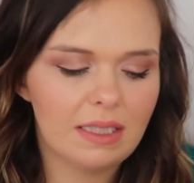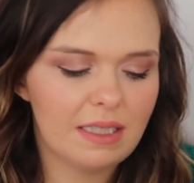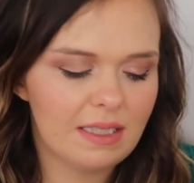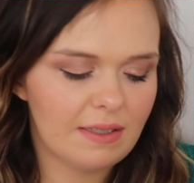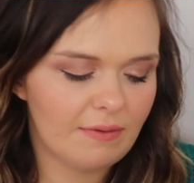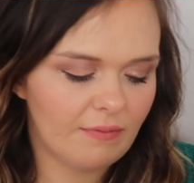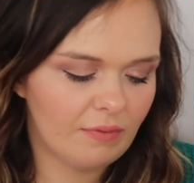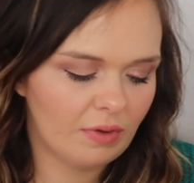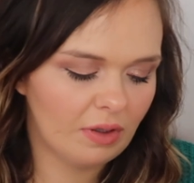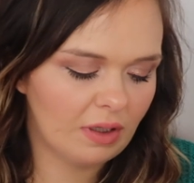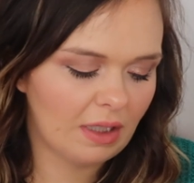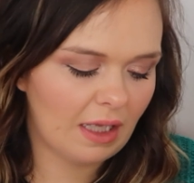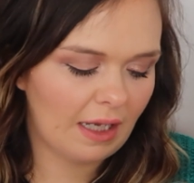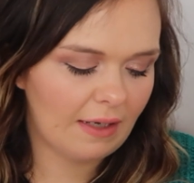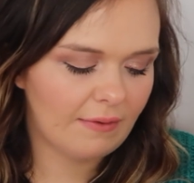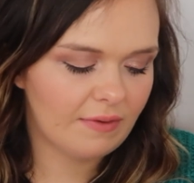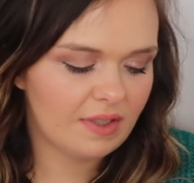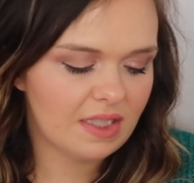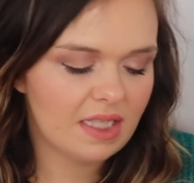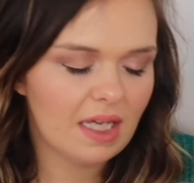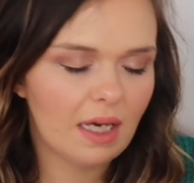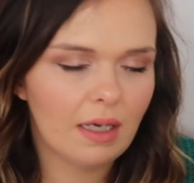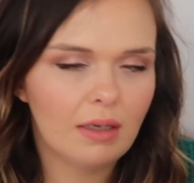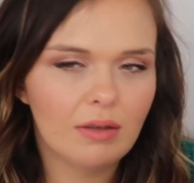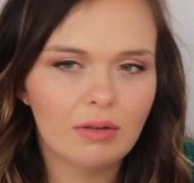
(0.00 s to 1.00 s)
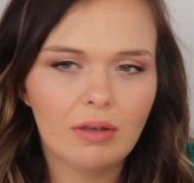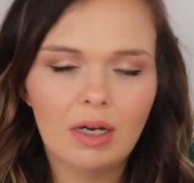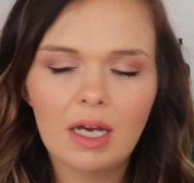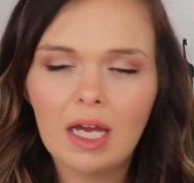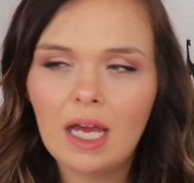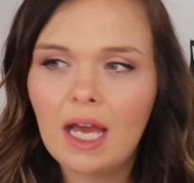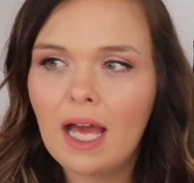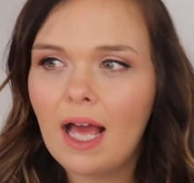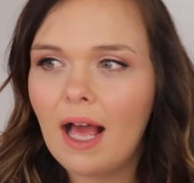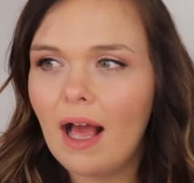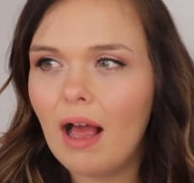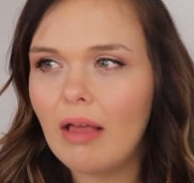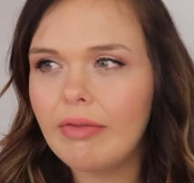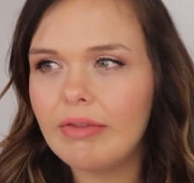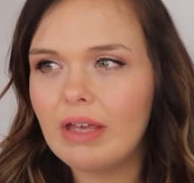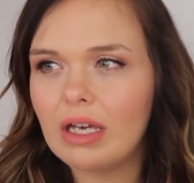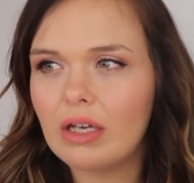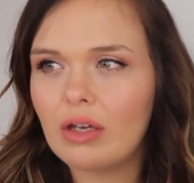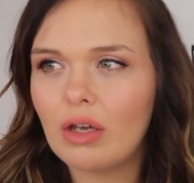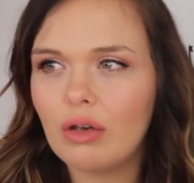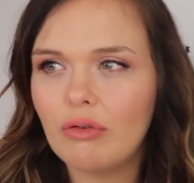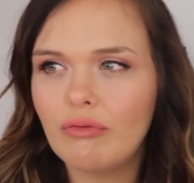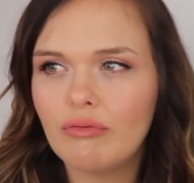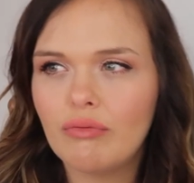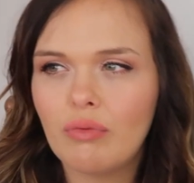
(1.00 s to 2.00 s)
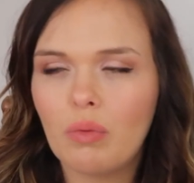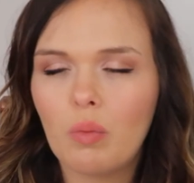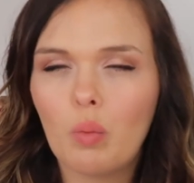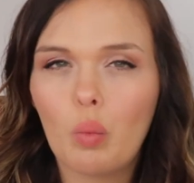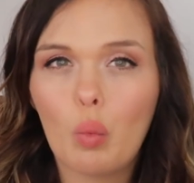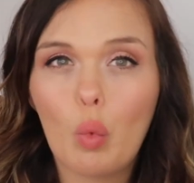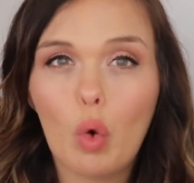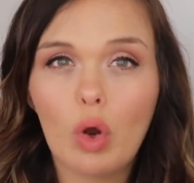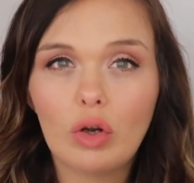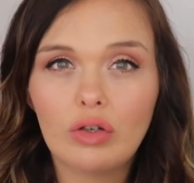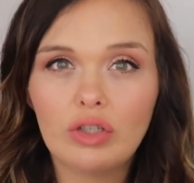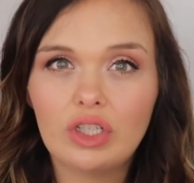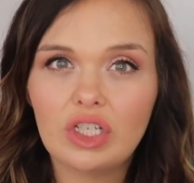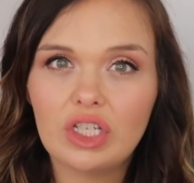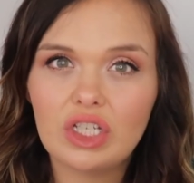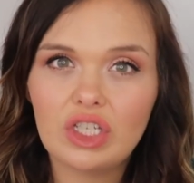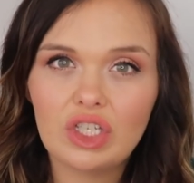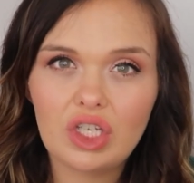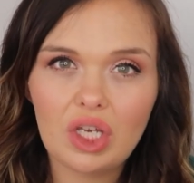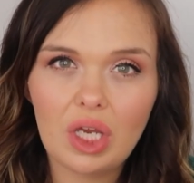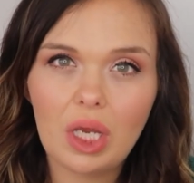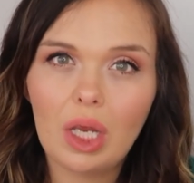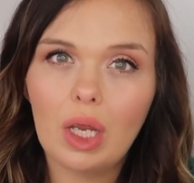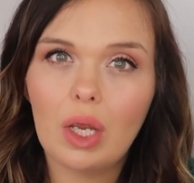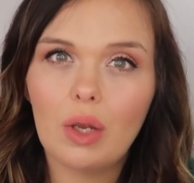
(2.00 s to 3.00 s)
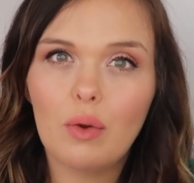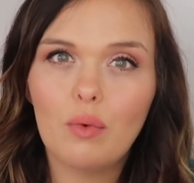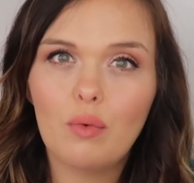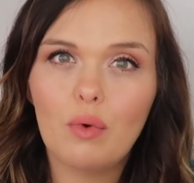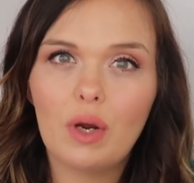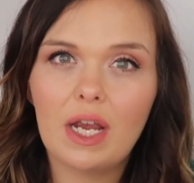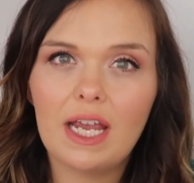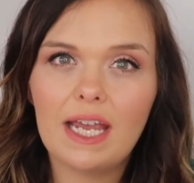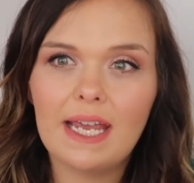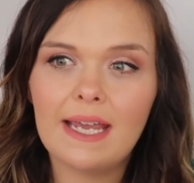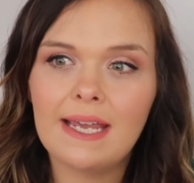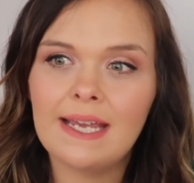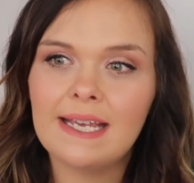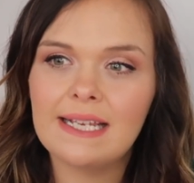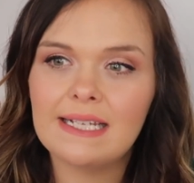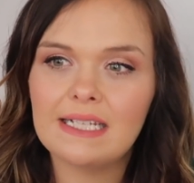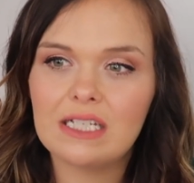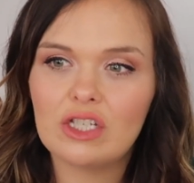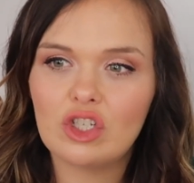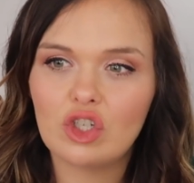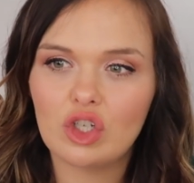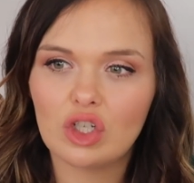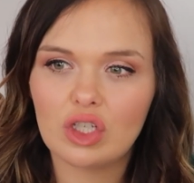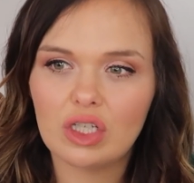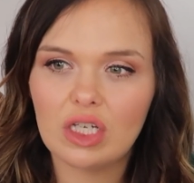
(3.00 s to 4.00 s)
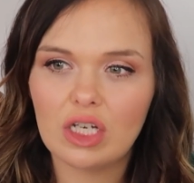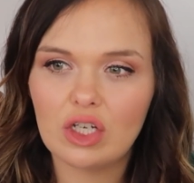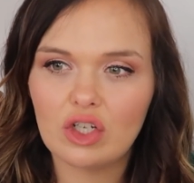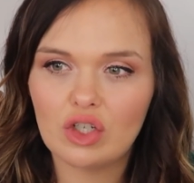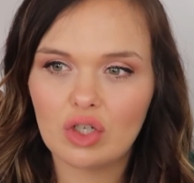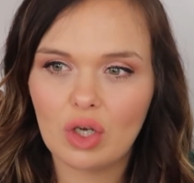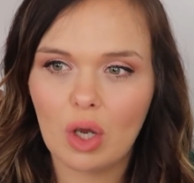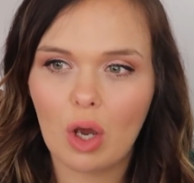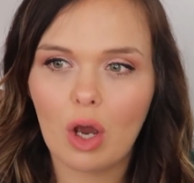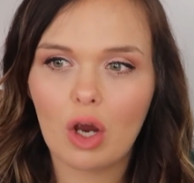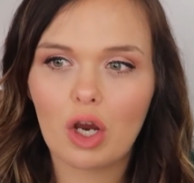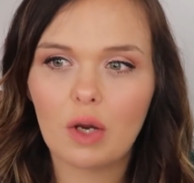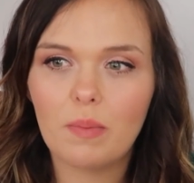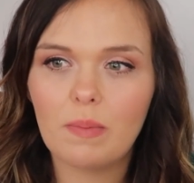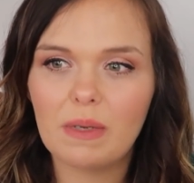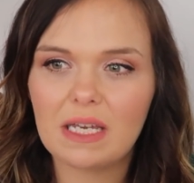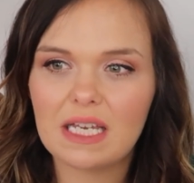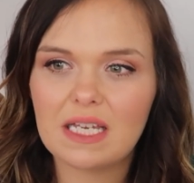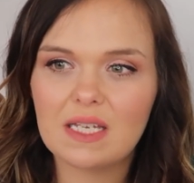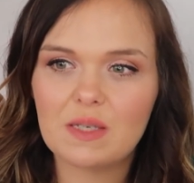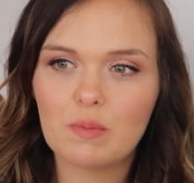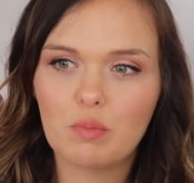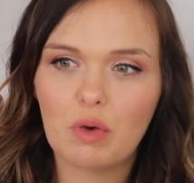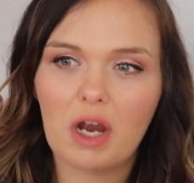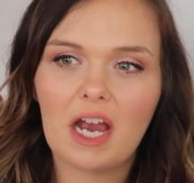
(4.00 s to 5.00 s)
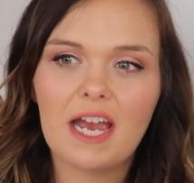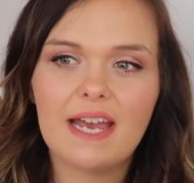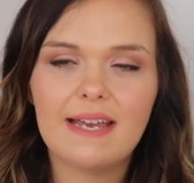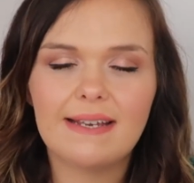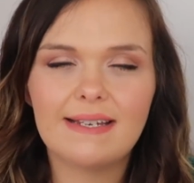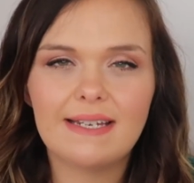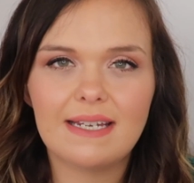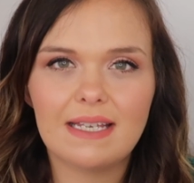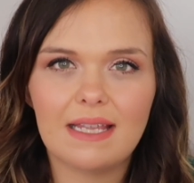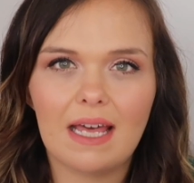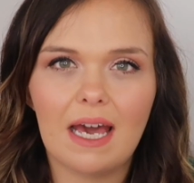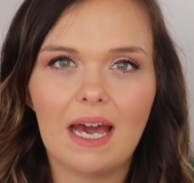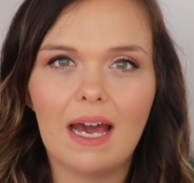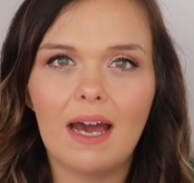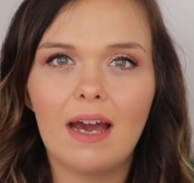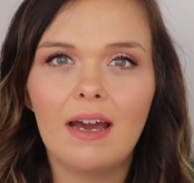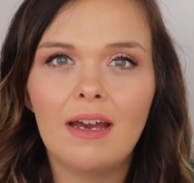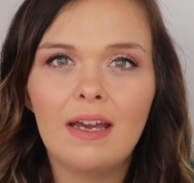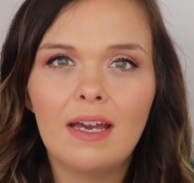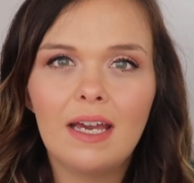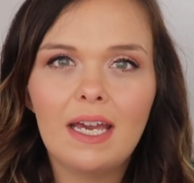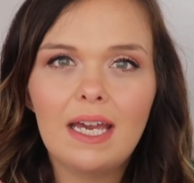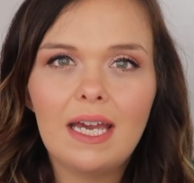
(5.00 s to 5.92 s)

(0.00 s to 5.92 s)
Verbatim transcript: different lifestyle, and then going from one to two is just a shock, because prior to that,